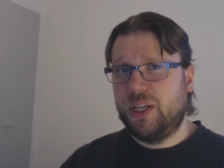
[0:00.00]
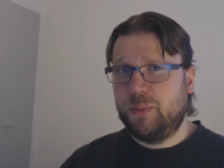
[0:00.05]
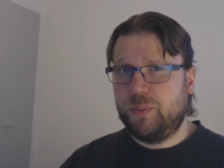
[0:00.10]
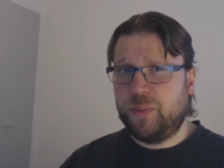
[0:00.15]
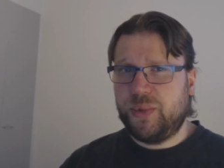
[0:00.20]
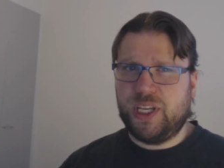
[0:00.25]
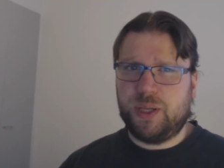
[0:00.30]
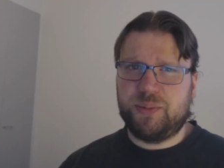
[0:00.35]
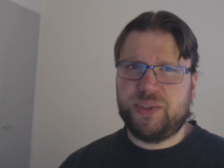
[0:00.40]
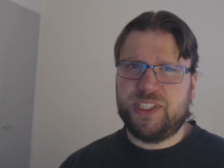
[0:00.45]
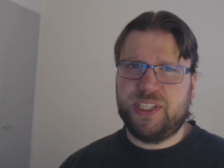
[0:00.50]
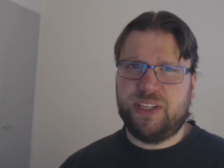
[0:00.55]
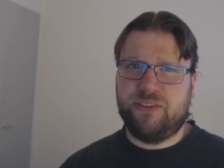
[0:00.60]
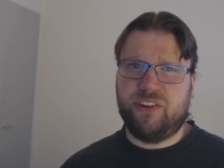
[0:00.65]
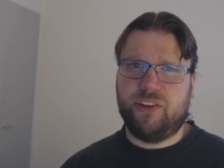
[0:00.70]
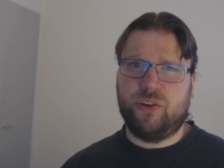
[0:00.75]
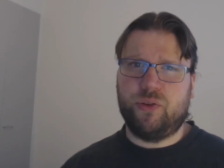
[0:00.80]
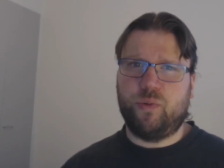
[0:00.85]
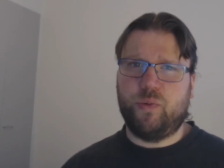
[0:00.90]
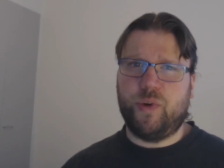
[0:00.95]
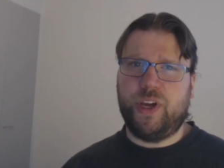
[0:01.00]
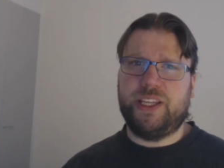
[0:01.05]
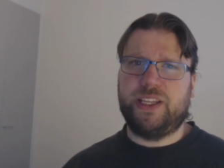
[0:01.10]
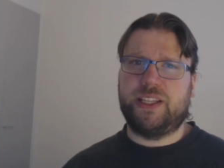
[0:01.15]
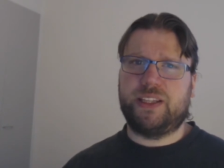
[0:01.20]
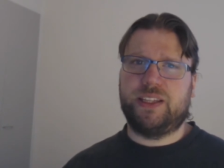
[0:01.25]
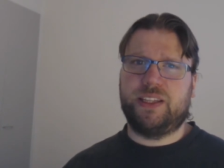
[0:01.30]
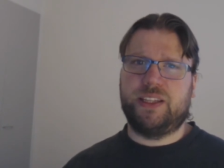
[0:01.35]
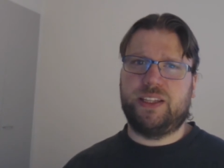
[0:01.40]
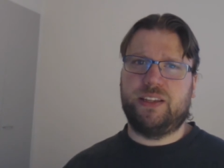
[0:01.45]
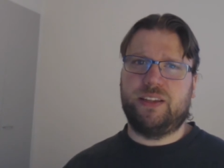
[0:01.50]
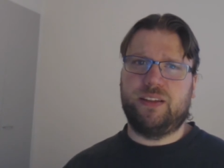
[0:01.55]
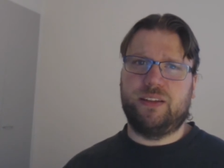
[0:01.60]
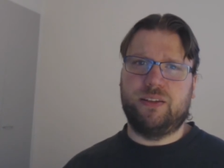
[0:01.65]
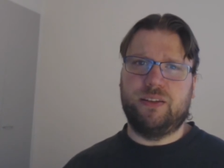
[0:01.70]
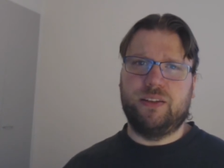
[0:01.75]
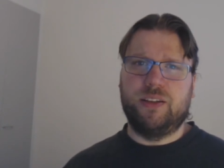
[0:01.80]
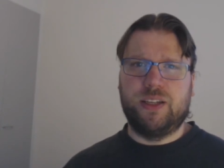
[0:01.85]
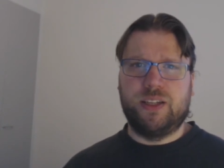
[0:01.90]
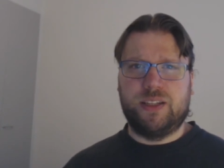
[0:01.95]
Perhaps even in a way that
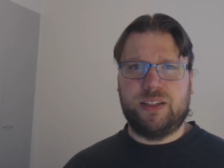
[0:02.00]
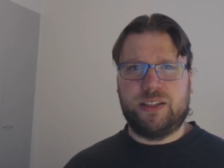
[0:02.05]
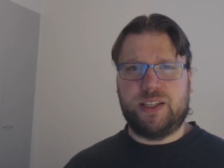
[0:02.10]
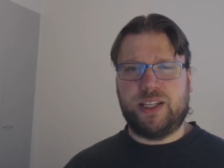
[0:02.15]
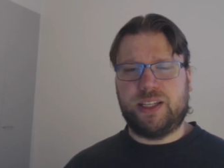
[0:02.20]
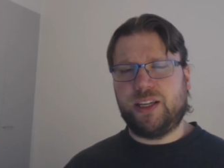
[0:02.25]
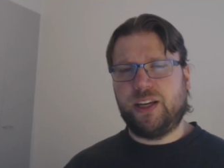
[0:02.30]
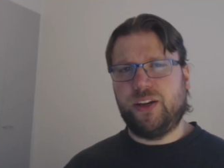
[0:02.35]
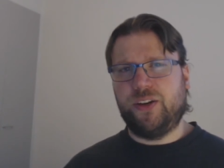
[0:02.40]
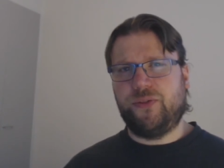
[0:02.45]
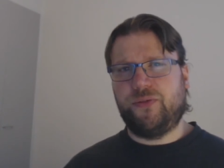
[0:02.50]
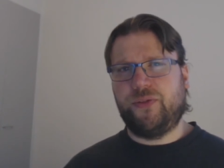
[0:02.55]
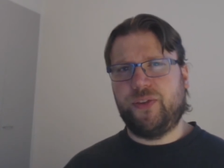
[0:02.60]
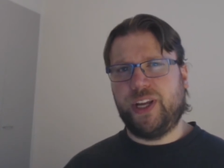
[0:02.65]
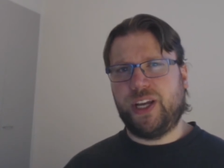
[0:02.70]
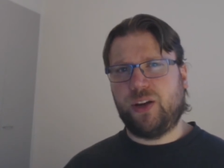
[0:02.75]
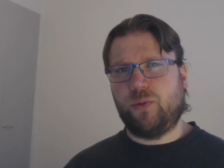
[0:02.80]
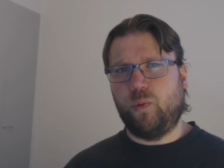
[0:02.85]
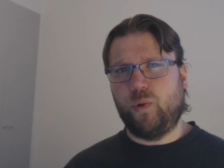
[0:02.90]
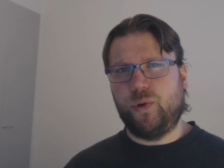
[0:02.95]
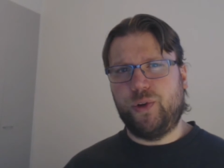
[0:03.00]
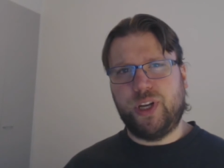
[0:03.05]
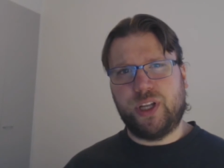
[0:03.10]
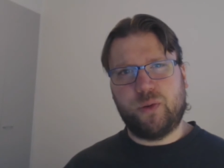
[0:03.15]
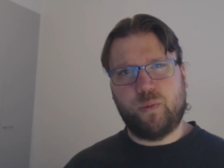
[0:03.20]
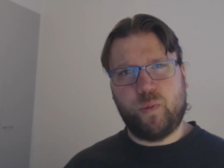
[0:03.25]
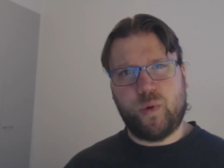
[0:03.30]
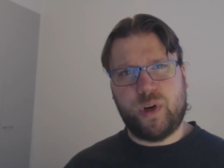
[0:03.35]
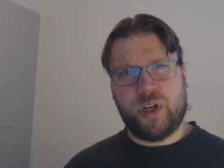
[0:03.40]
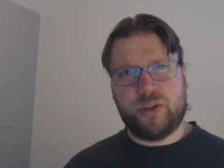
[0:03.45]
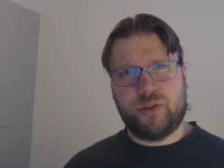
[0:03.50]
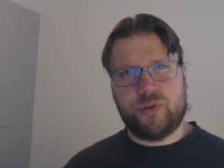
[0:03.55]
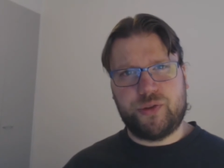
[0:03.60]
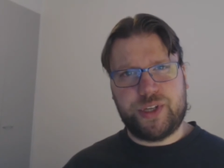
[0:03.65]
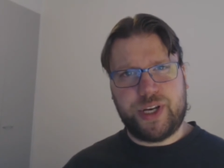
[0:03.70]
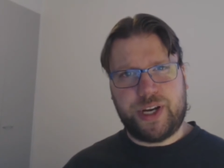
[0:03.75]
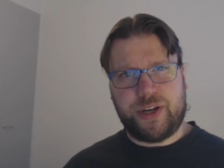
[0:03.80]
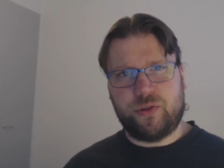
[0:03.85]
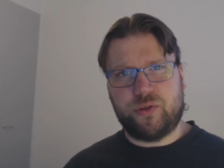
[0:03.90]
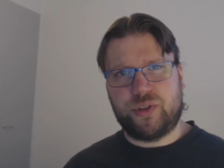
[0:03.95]
that kind of a deck would not want to
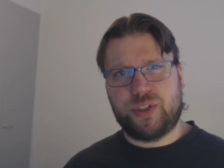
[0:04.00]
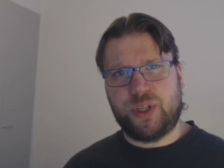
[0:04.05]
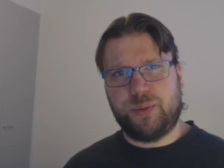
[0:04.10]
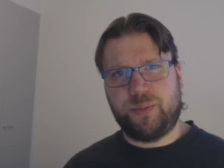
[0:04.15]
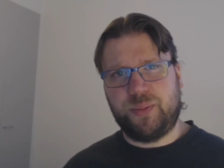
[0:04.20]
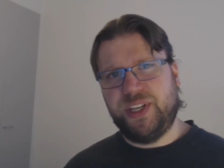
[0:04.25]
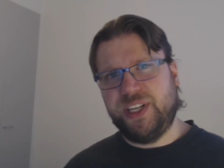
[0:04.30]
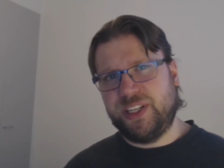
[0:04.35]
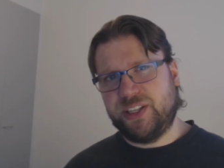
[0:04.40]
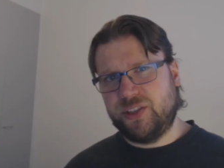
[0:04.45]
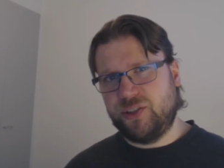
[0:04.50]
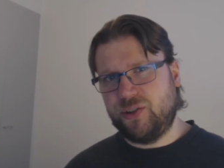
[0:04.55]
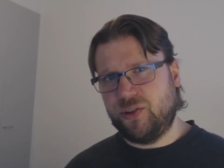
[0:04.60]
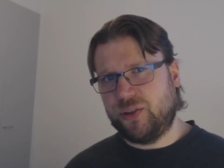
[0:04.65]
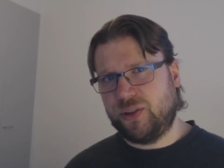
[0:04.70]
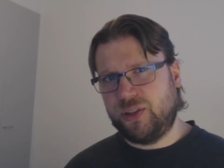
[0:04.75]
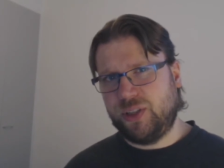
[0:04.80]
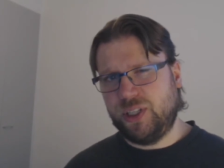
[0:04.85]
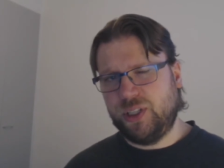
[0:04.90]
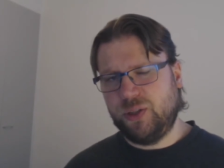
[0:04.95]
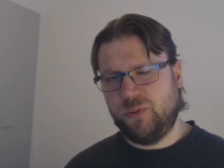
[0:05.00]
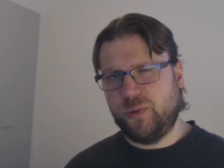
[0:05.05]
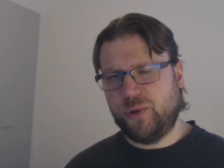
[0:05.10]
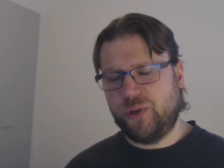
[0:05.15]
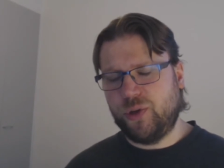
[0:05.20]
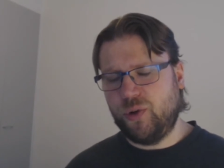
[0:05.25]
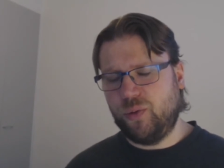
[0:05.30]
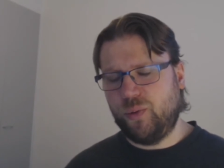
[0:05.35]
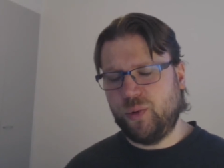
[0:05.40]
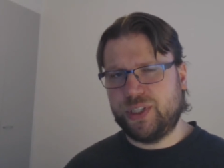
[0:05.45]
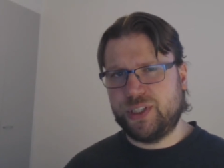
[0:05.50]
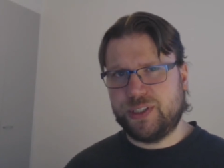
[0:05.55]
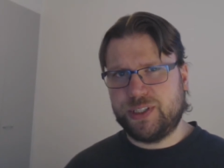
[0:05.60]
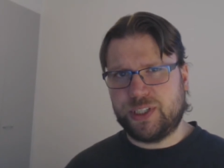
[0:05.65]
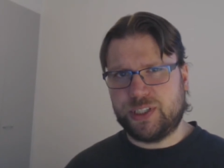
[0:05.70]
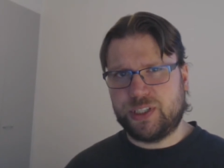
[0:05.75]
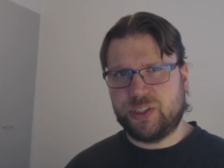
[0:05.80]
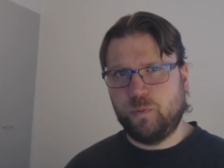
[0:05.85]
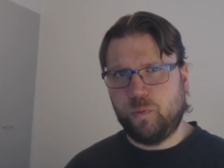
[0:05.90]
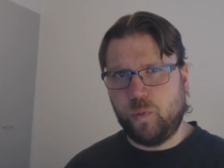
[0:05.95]
Shadow Step N'Zoth, it would go with
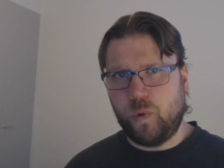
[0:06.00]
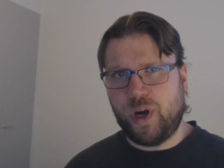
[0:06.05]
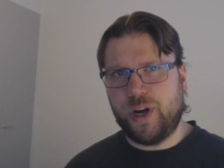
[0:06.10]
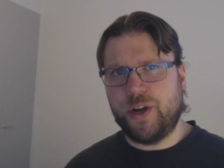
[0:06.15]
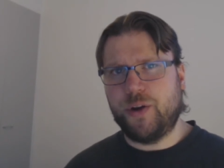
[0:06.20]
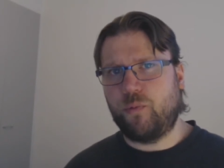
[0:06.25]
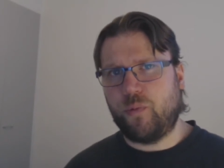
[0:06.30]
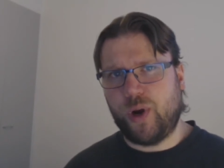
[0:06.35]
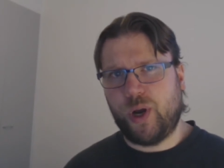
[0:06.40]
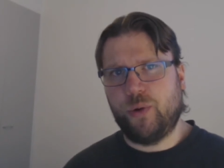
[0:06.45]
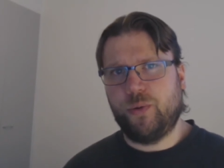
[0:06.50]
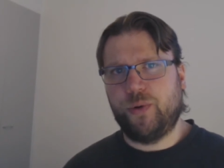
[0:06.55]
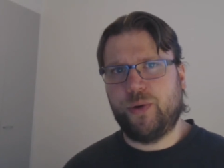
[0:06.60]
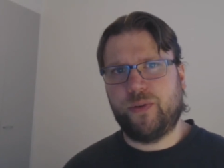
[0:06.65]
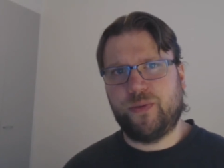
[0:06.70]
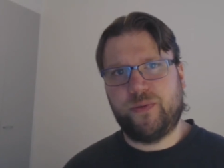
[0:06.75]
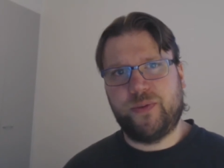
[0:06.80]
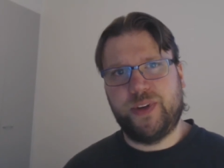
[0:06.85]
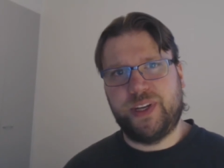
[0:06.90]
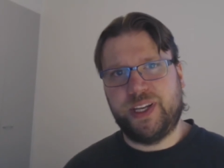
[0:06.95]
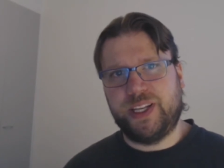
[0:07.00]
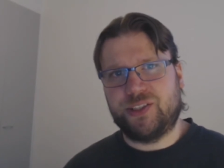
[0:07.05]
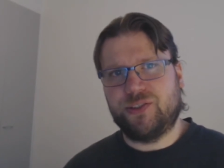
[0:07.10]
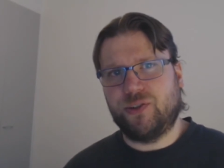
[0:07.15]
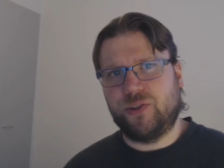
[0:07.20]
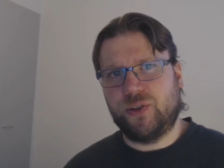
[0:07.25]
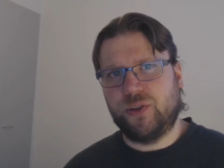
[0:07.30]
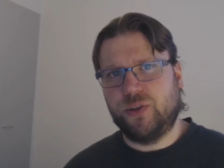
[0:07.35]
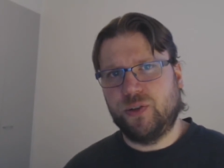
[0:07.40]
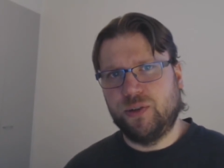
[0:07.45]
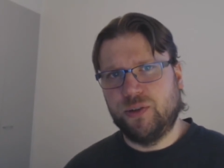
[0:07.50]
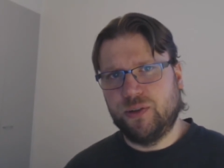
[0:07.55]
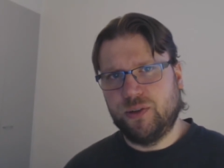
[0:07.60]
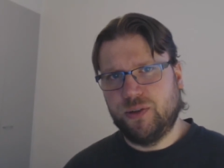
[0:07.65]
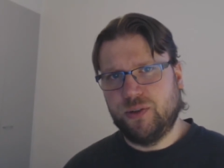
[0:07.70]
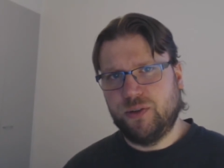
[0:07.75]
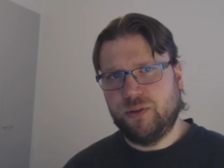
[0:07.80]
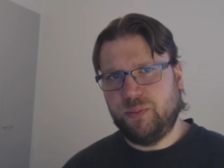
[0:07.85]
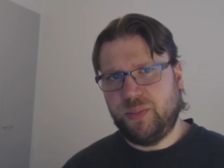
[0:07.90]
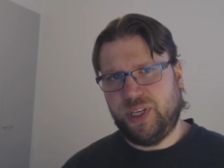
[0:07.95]
just one round of N'Zoth
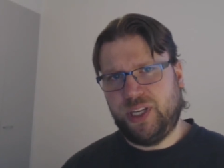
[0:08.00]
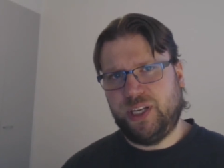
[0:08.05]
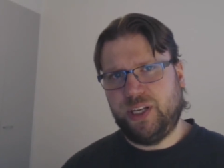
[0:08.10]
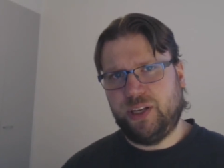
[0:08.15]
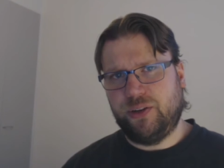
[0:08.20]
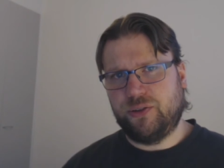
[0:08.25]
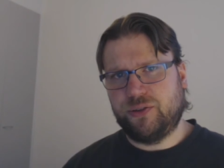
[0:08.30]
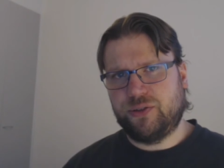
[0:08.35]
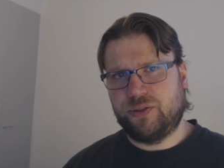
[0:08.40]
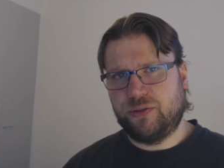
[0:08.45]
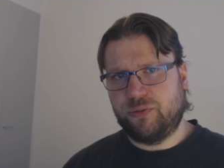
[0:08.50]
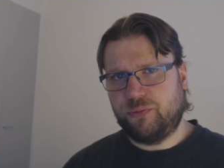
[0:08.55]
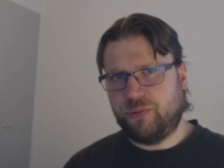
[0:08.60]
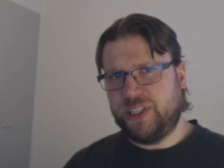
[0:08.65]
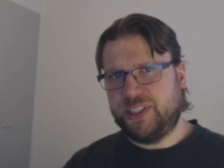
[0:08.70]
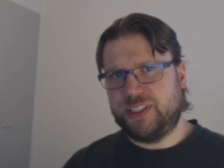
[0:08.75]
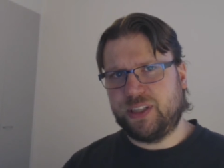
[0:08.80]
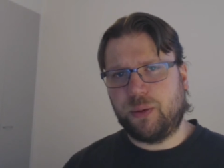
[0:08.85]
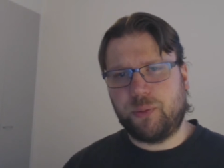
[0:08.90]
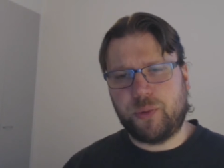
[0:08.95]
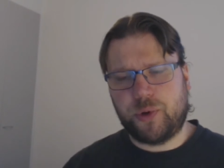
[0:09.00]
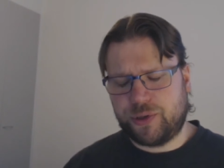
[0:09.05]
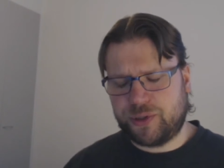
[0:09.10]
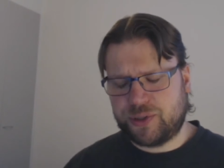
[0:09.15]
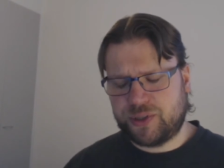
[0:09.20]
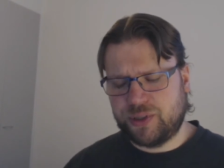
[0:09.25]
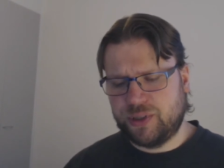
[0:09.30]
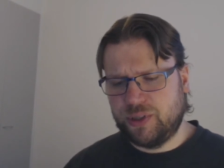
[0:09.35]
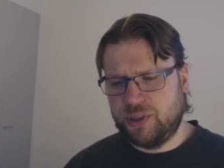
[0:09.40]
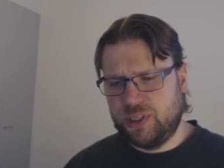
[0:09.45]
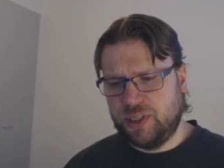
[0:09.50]
minions, resummons,